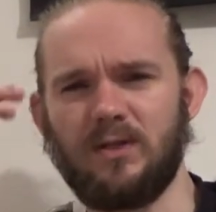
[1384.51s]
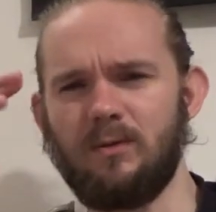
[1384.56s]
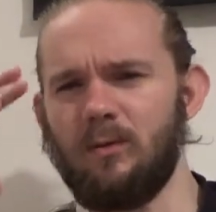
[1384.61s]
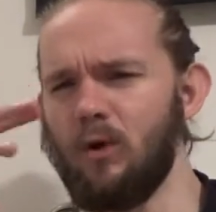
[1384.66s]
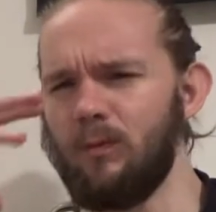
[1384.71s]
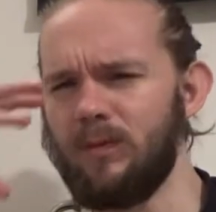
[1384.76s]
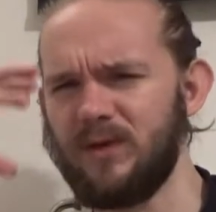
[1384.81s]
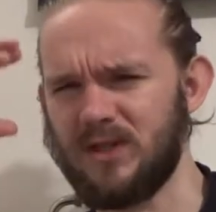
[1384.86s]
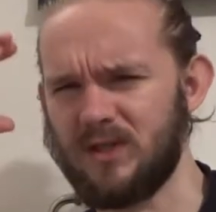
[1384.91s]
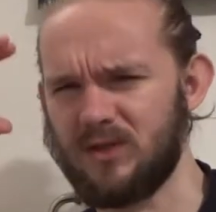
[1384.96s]
The
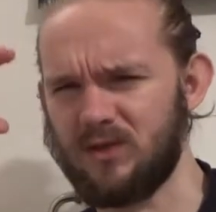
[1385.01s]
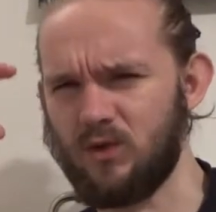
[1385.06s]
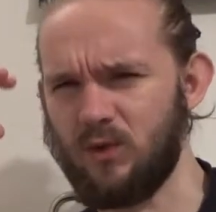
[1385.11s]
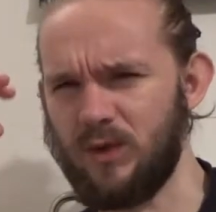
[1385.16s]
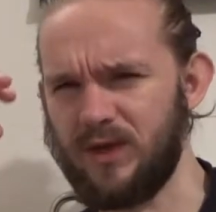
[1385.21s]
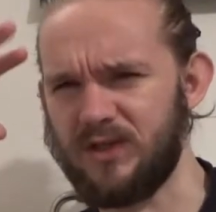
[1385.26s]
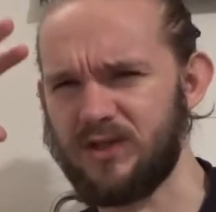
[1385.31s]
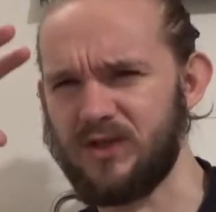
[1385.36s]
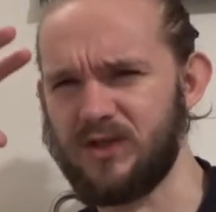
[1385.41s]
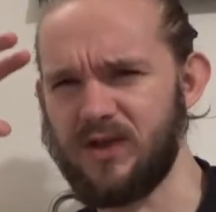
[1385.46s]
malt base isn't
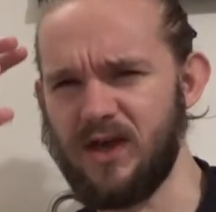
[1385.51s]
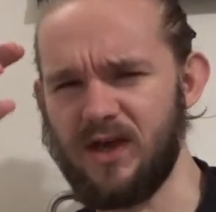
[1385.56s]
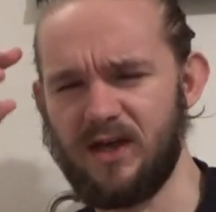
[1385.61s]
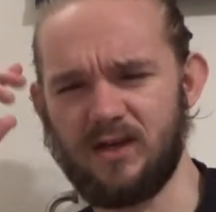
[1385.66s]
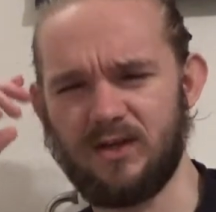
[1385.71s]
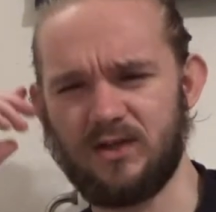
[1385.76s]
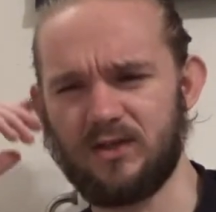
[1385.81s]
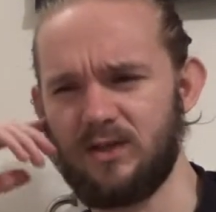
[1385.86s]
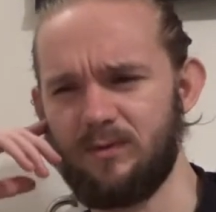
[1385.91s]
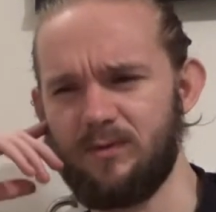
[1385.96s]
quite as
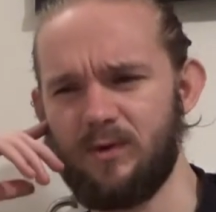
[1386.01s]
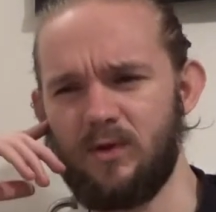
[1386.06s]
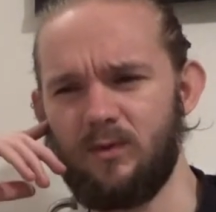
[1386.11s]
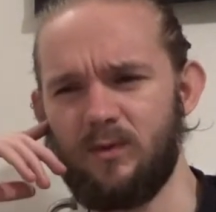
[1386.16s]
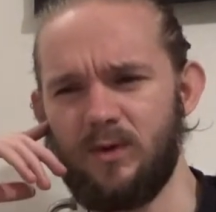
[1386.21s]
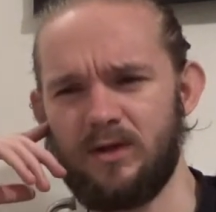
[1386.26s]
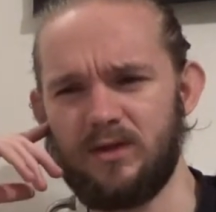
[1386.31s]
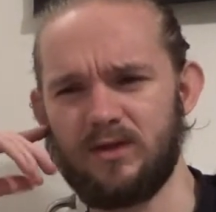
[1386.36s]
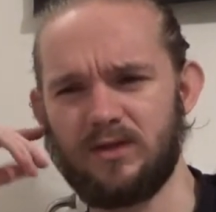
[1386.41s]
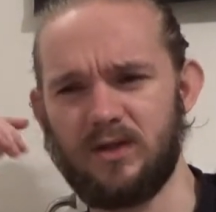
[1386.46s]
thick as some of the
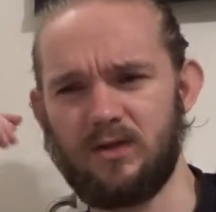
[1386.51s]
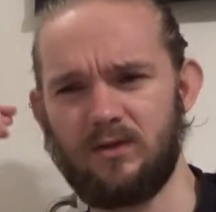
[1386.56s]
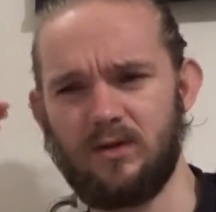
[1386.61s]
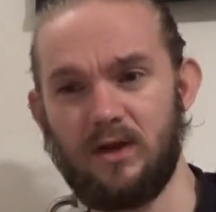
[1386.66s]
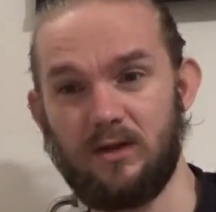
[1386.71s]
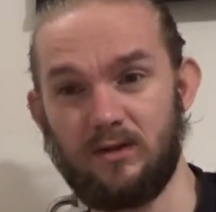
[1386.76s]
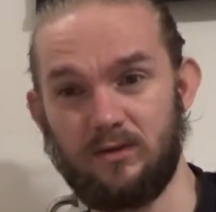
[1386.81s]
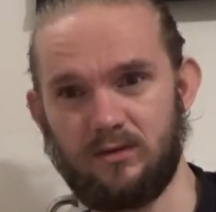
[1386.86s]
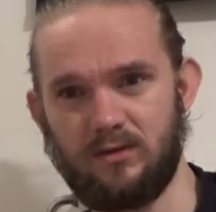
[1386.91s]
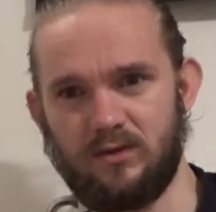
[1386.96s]
ones and,
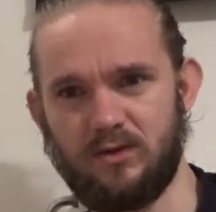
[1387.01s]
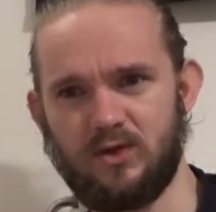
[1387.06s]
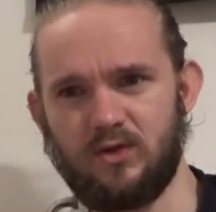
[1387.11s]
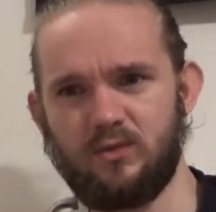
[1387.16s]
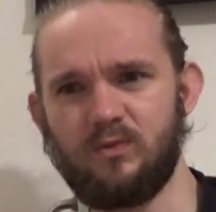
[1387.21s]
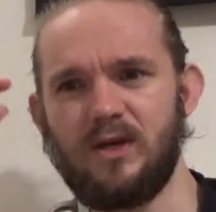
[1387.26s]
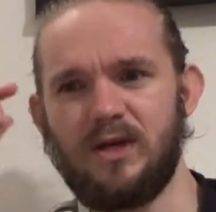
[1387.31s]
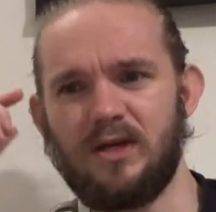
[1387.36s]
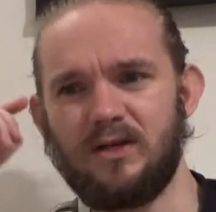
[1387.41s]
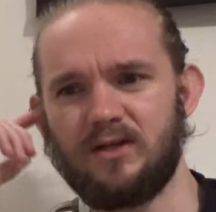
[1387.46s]
and
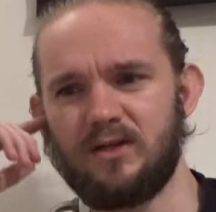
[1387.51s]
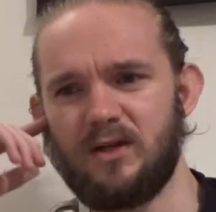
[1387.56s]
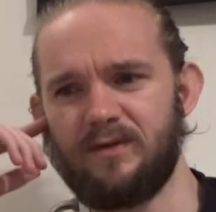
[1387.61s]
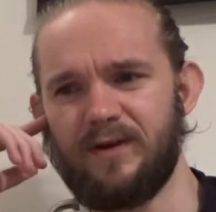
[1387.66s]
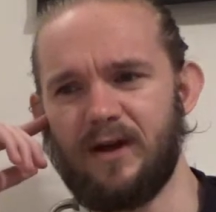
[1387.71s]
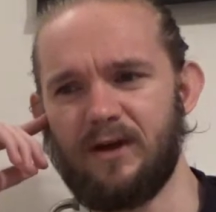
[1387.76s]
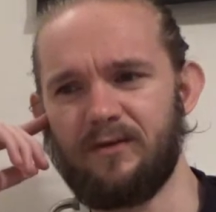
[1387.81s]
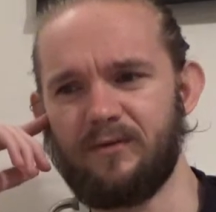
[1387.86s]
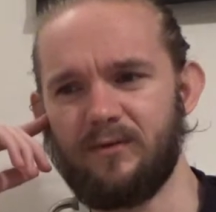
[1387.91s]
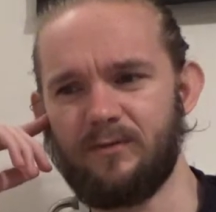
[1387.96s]
sweet as I've
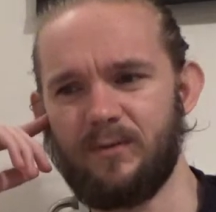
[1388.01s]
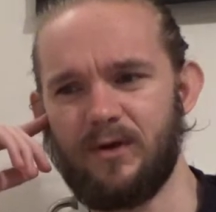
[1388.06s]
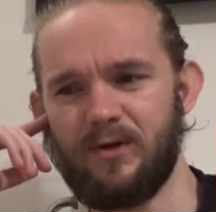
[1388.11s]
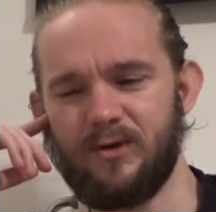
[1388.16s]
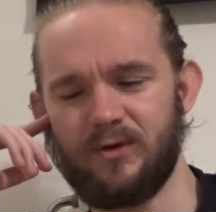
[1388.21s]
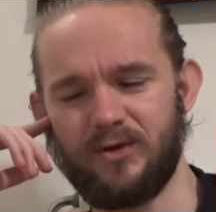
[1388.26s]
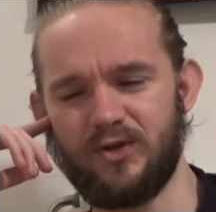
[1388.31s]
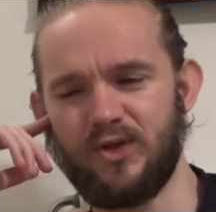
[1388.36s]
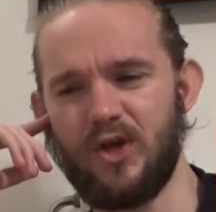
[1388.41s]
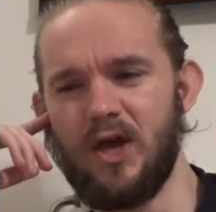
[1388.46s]
had from
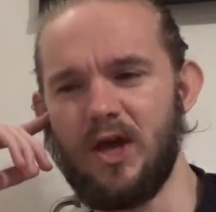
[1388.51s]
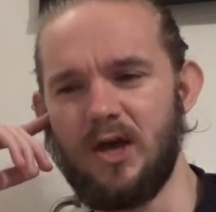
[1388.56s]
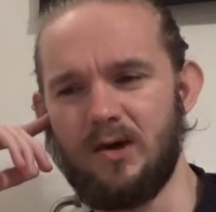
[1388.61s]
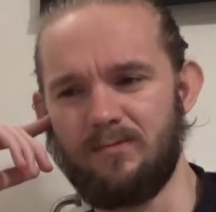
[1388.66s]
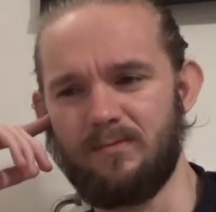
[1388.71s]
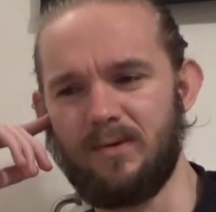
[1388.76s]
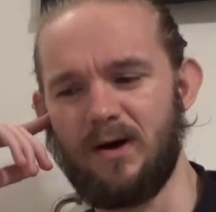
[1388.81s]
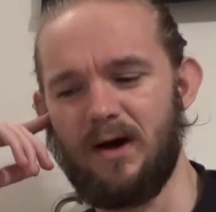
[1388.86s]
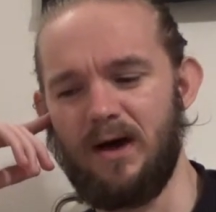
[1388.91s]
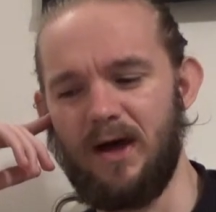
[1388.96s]
others,
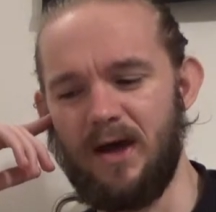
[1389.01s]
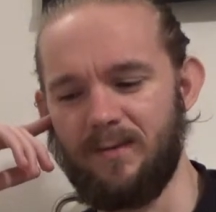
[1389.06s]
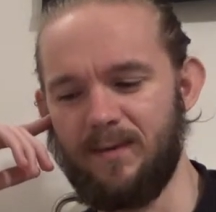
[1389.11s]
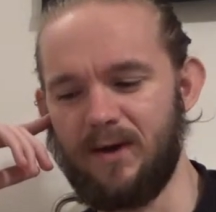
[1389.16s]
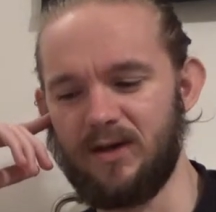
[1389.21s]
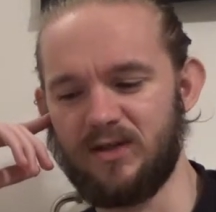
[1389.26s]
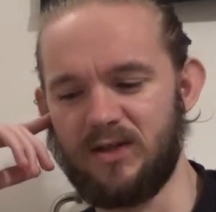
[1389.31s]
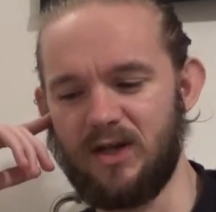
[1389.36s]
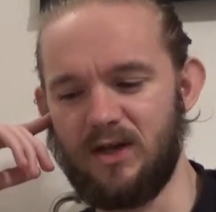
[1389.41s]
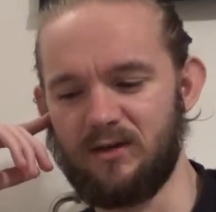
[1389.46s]
but um,
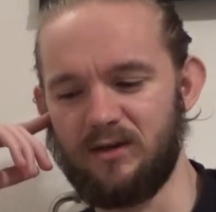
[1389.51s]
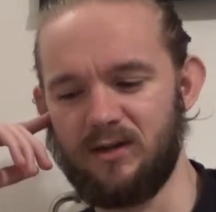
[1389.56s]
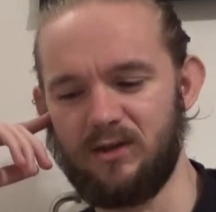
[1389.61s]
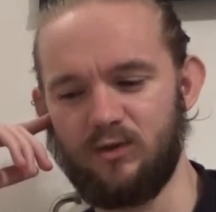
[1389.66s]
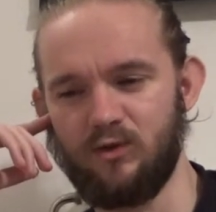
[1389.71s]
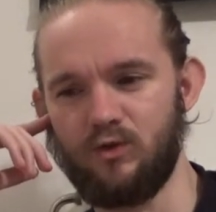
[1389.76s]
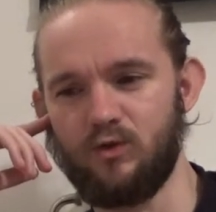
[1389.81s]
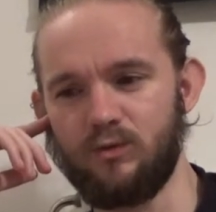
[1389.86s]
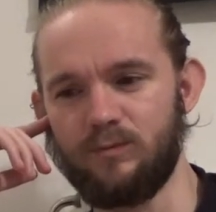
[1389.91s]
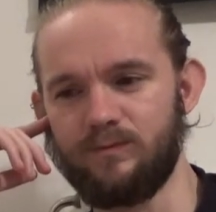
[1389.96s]
I certainly
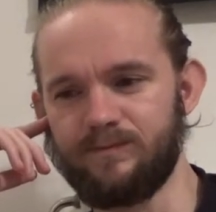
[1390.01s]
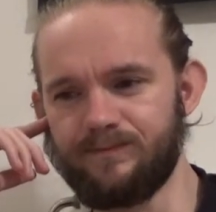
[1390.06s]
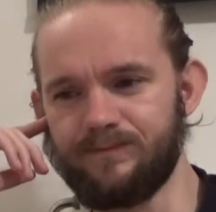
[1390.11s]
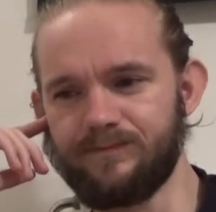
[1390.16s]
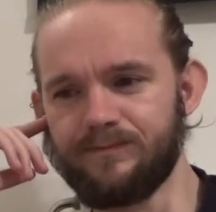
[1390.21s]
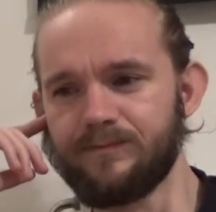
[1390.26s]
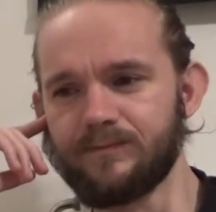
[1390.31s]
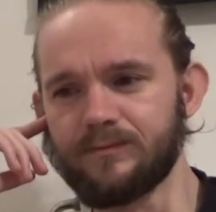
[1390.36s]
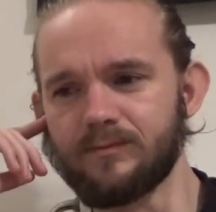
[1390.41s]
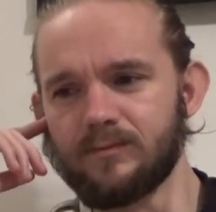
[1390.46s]
do
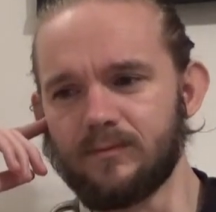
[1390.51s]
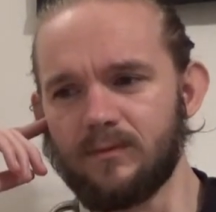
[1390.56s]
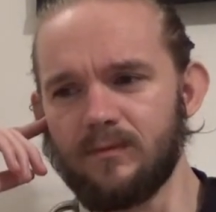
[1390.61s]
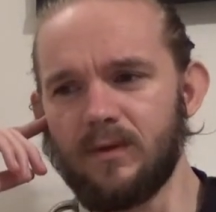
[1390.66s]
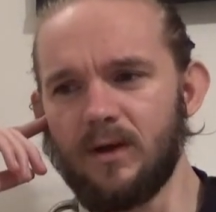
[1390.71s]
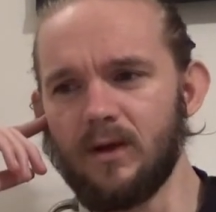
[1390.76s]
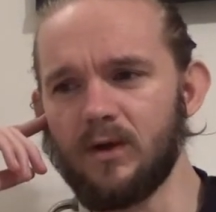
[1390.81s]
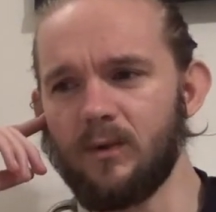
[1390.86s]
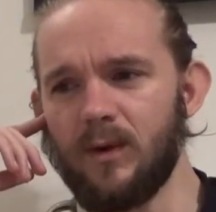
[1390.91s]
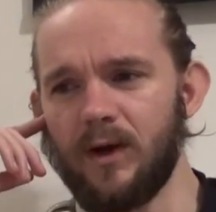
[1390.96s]

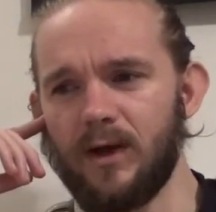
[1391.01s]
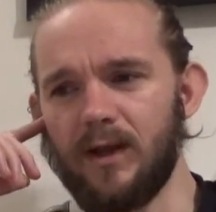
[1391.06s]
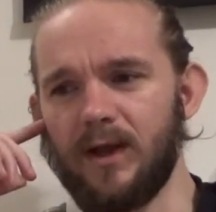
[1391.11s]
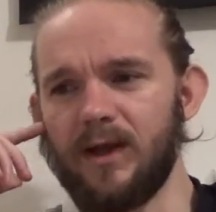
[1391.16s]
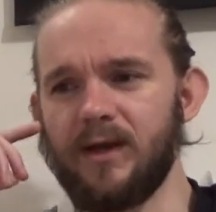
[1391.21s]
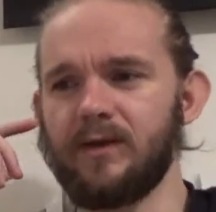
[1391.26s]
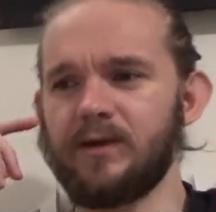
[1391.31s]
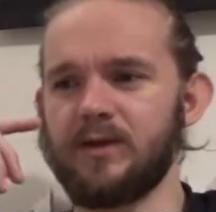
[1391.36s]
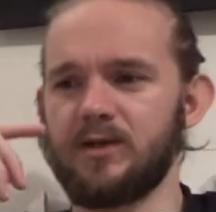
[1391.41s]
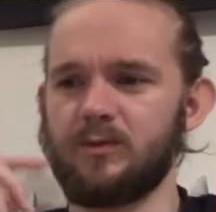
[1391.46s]
quite
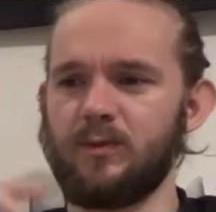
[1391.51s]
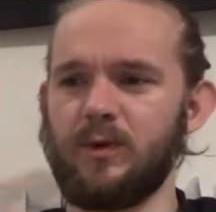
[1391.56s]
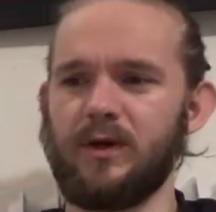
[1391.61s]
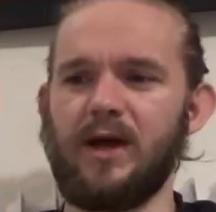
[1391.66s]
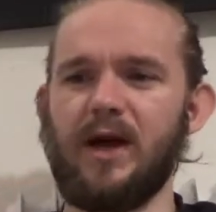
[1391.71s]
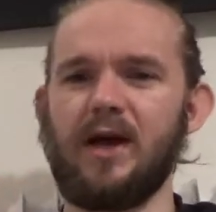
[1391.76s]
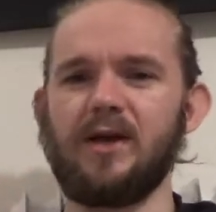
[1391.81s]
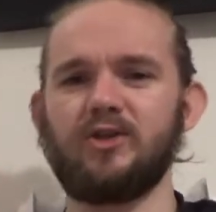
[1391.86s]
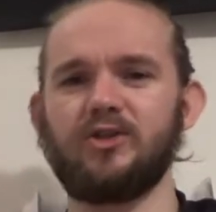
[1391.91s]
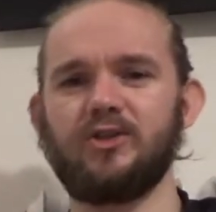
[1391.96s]
like this one
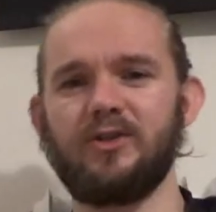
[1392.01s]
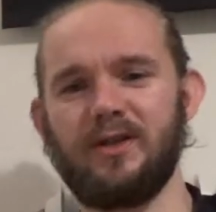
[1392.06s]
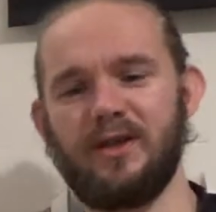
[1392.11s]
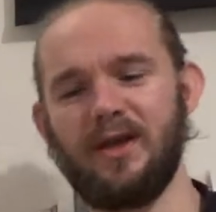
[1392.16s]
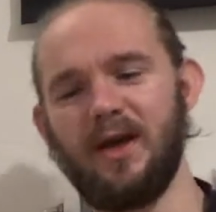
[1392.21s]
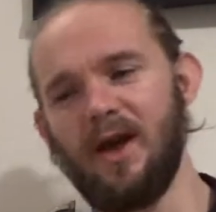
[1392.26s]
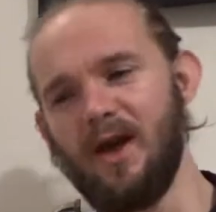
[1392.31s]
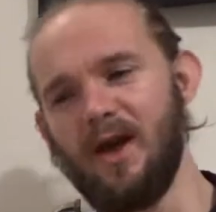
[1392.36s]
actually.